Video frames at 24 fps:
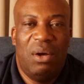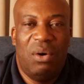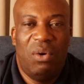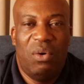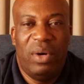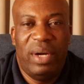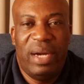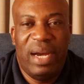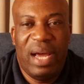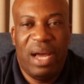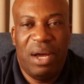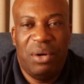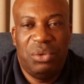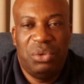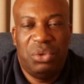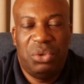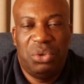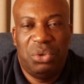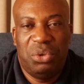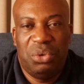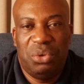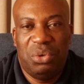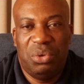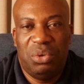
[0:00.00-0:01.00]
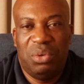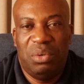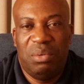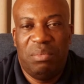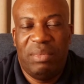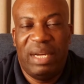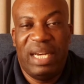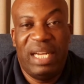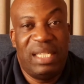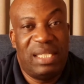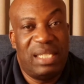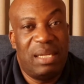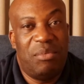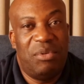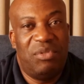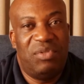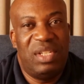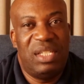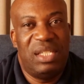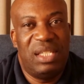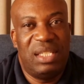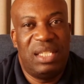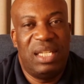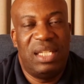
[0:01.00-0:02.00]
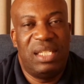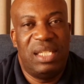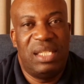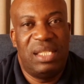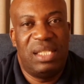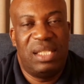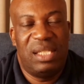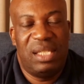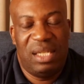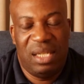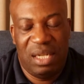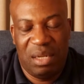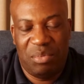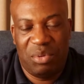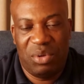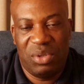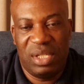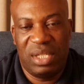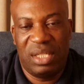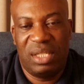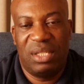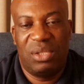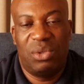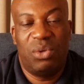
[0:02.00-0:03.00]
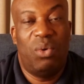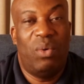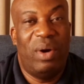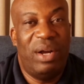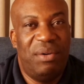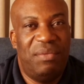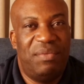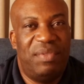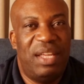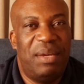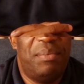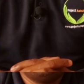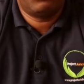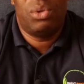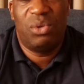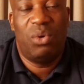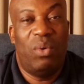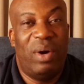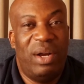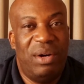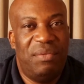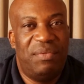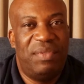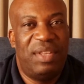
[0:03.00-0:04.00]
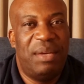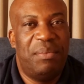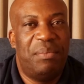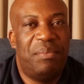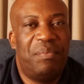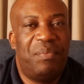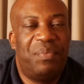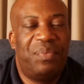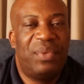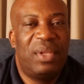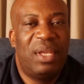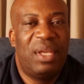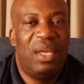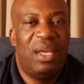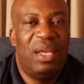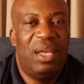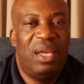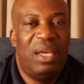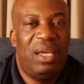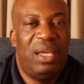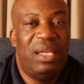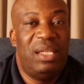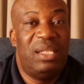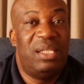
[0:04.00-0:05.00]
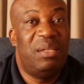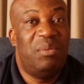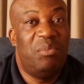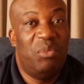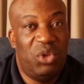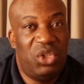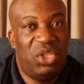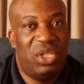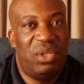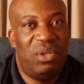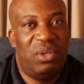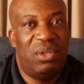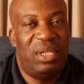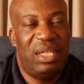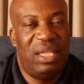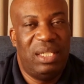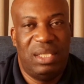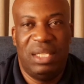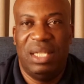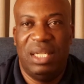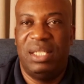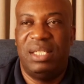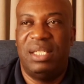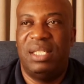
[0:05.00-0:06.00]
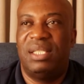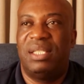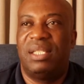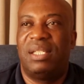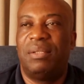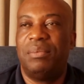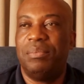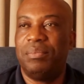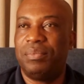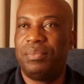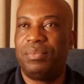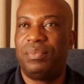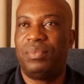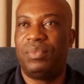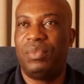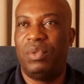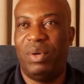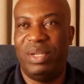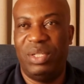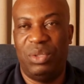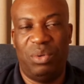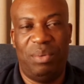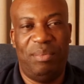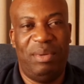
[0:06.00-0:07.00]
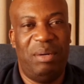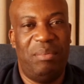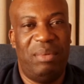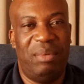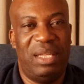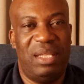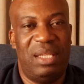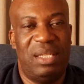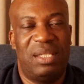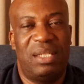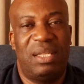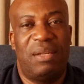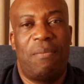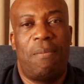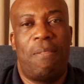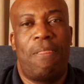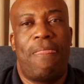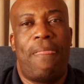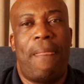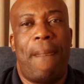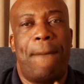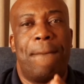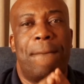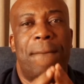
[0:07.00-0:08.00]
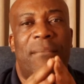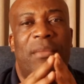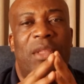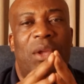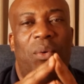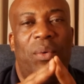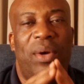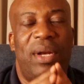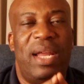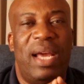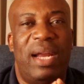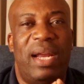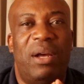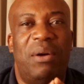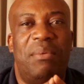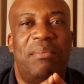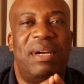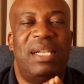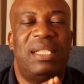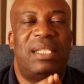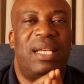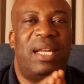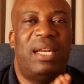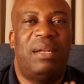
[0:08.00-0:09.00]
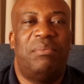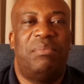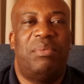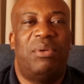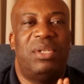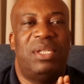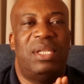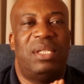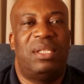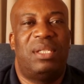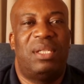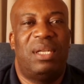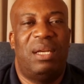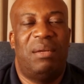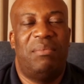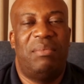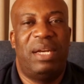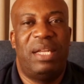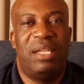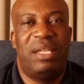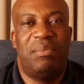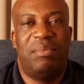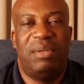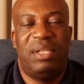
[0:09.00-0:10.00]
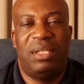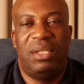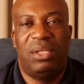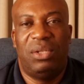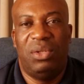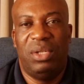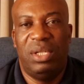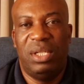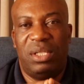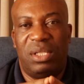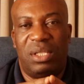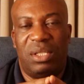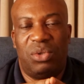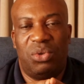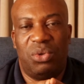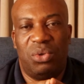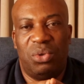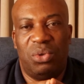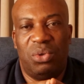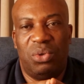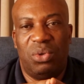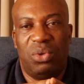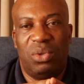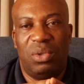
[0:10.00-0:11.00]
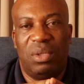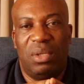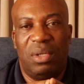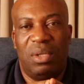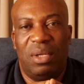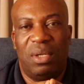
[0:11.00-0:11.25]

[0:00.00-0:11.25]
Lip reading: on how to manage some of these intelligence in a project. So one of them is emotional intelligence. What do we mean by this? When you are now mastering project management, you need to